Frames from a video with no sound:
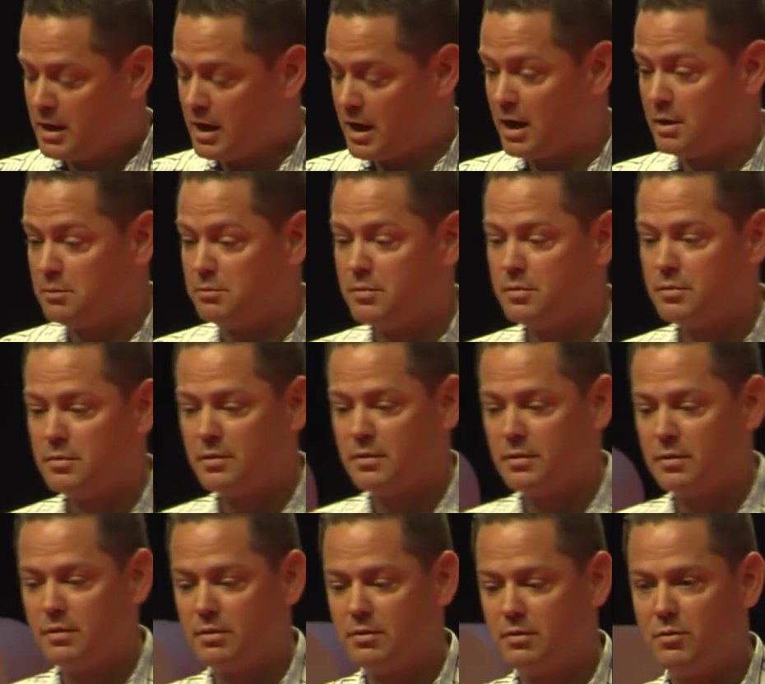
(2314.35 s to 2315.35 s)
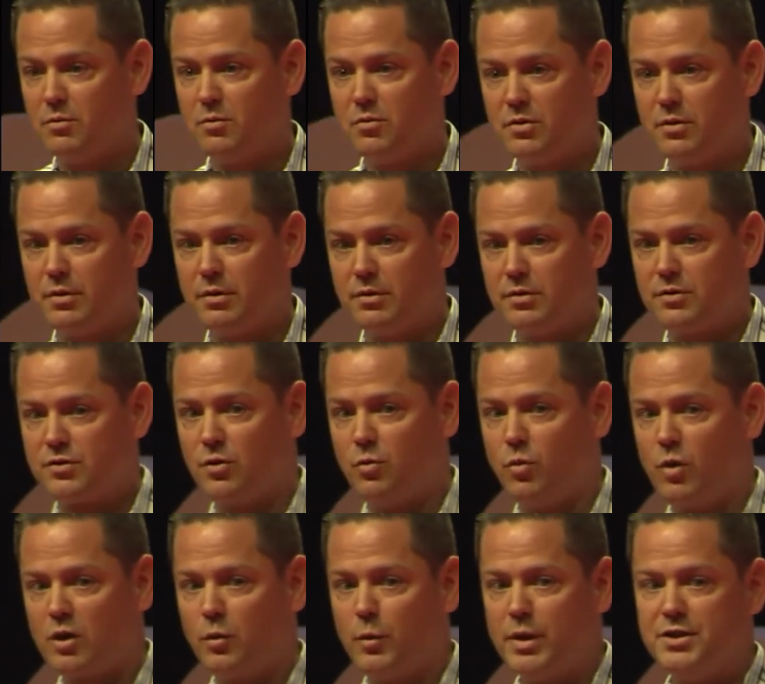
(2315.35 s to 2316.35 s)
So
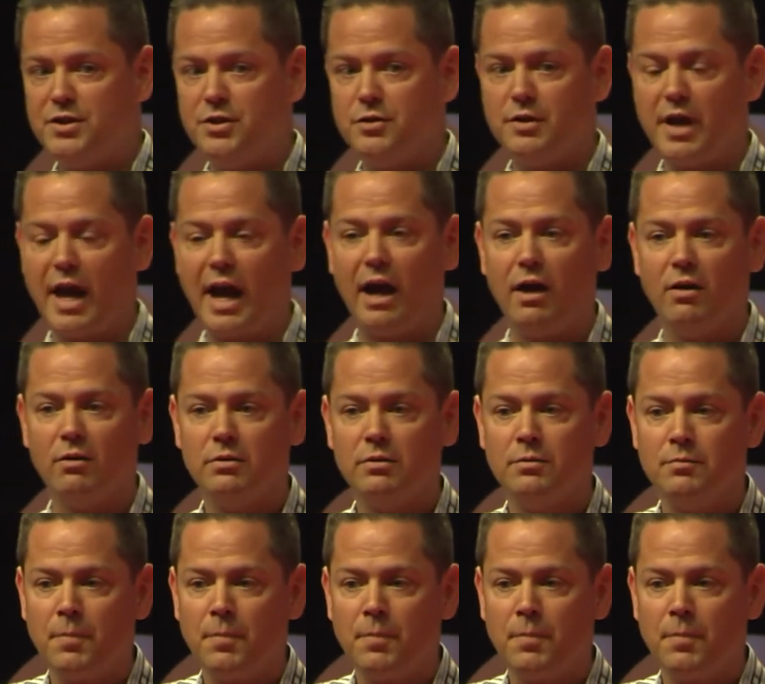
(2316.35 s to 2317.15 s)
what do we do now?